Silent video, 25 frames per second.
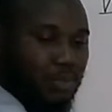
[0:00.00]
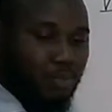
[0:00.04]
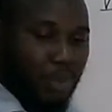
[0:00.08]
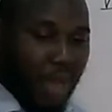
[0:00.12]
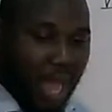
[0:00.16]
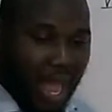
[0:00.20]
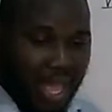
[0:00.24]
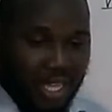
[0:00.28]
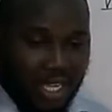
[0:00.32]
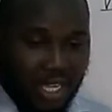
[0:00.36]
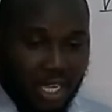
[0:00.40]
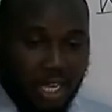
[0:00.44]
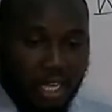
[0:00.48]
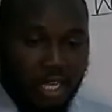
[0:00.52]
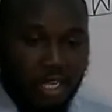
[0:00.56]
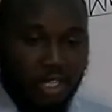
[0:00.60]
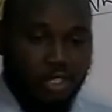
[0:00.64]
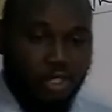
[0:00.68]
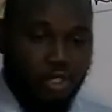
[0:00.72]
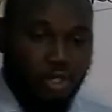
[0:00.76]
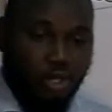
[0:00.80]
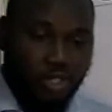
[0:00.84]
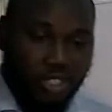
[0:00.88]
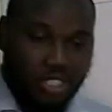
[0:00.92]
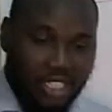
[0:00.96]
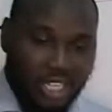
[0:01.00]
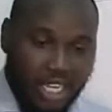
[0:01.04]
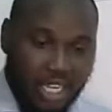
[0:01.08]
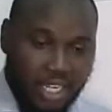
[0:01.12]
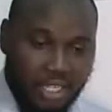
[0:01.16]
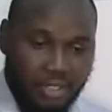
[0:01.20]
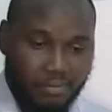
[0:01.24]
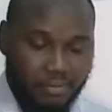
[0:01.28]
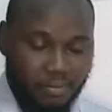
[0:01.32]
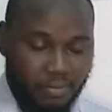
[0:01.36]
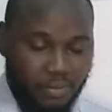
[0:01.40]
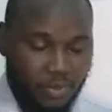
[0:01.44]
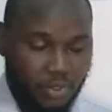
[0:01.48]
by
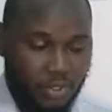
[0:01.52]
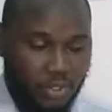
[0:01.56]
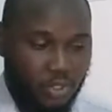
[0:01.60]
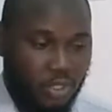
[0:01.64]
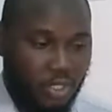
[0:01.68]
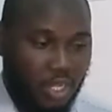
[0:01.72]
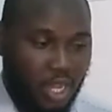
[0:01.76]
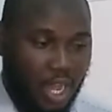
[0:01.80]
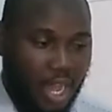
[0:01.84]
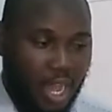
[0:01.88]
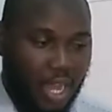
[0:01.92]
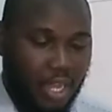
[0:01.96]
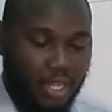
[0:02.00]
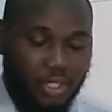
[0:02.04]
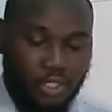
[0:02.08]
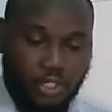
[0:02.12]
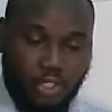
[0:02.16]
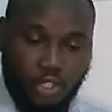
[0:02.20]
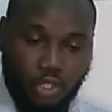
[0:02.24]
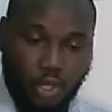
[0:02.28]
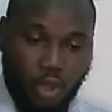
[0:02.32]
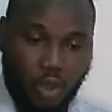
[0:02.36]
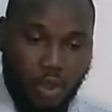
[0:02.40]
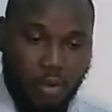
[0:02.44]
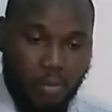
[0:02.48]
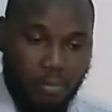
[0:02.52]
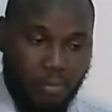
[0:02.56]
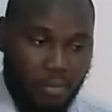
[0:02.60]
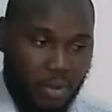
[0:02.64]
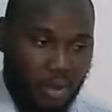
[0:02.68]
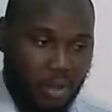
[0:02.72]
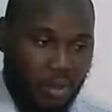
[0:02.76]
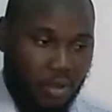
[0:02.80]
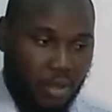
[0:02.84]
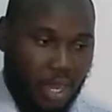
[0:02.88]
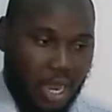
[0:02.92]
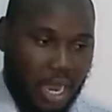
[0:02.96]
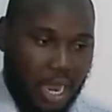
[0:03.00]
using
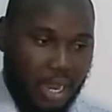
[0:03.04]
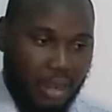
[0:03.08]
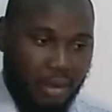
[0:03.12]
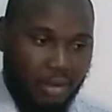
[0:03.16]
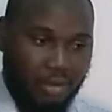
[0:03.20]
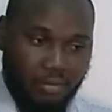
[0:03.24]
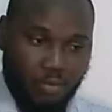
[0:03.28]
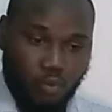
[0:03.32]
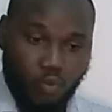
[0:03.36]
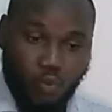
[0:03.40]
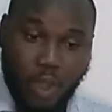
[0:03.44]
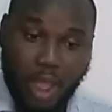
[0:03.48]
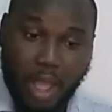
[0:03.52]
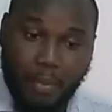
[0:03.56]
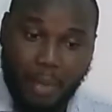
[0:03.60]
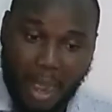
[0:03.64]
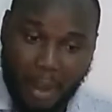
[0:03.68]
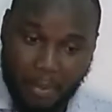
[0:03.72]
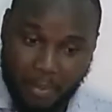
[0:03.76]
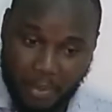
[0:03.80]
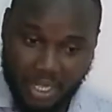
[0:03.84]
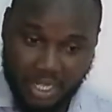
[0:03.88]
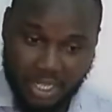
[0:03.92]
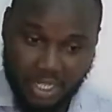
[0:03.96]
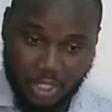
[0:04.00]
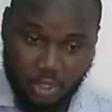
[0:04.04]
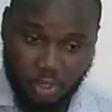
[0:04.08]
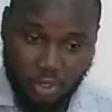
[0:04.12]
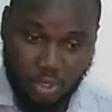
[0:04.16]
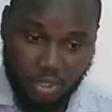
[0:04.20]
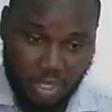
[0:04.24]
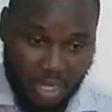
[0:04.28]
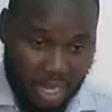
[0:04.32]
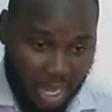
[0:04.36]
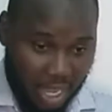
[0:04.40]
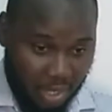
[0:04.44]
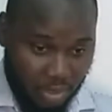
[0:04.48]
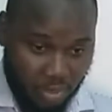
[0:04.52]
some web
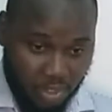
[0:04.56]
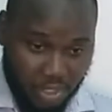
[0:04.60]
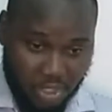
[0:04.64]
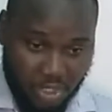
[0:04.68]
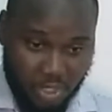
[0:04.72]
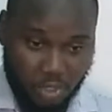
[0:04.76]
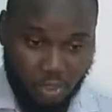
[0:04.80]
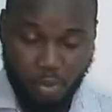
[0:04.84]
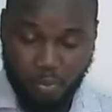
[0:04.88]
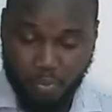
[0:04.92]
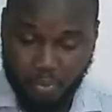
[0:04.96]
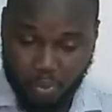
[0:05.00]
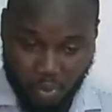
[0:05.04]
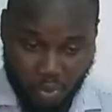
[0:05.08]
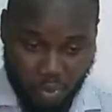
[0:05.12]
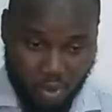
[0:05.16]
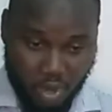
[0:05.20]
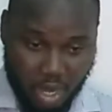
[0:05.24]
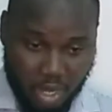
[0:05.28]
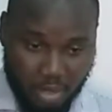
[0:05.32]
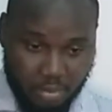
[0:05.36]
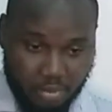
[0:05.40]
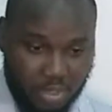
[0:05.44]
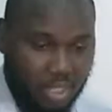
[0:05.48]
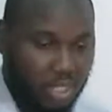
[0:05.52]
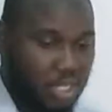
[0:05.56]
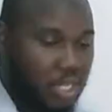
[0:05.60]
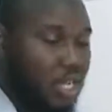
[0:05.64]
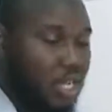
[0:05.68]
application languages or programs